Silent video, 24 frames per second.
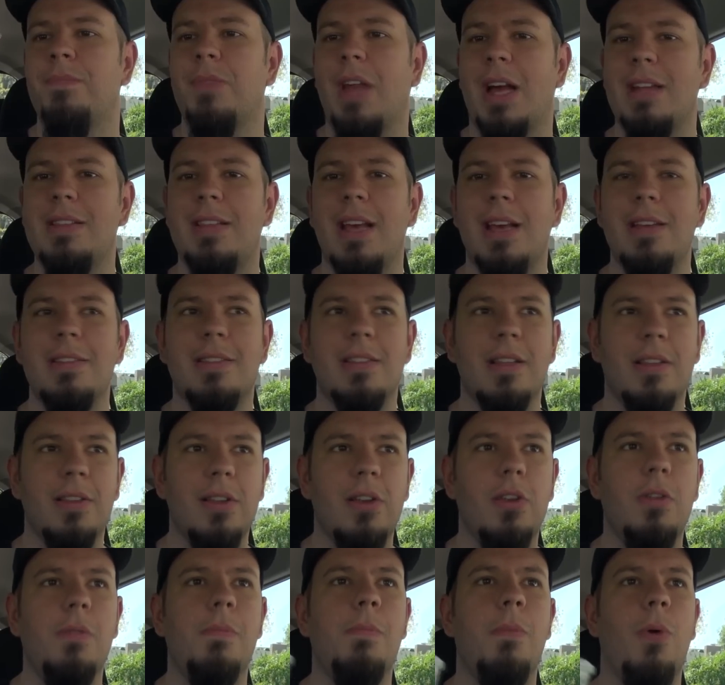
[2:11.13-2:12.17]
I taste a
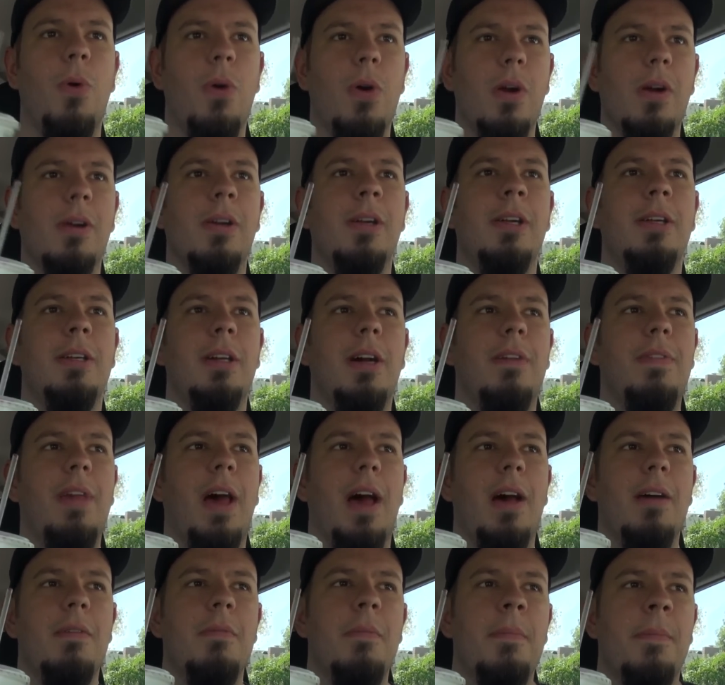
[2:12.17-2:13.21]
little more of
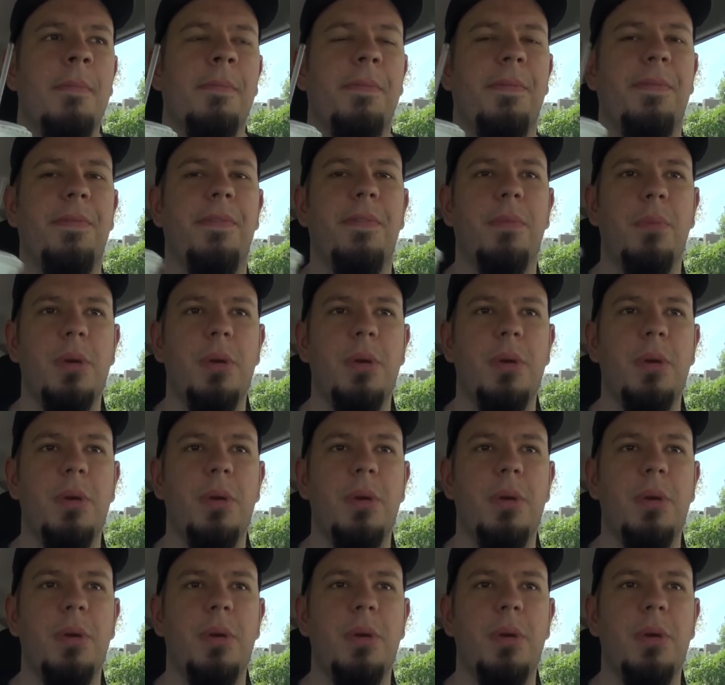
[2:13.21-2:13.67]
that oomph,